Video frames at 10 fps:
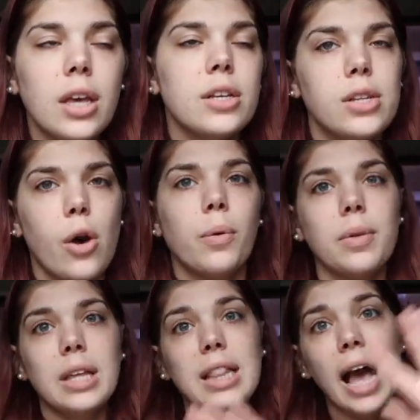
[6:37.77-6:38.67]
So
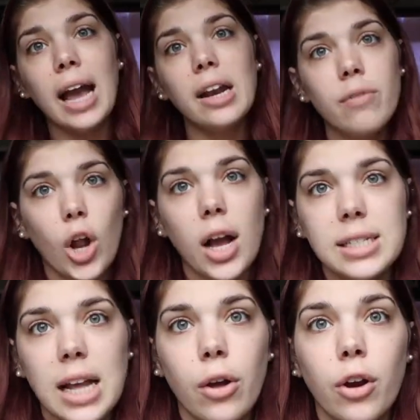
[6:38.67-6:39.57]
that kind of knocks
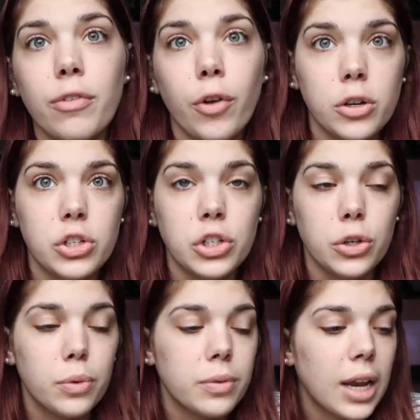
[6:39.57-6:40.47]
down our first
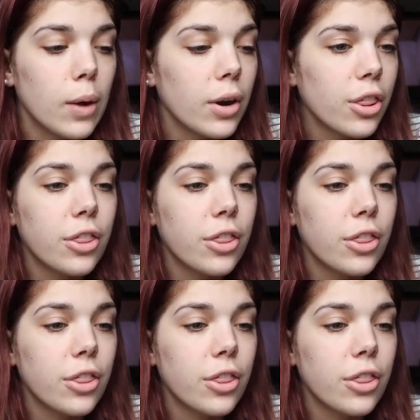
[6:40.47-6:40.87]
2. Now our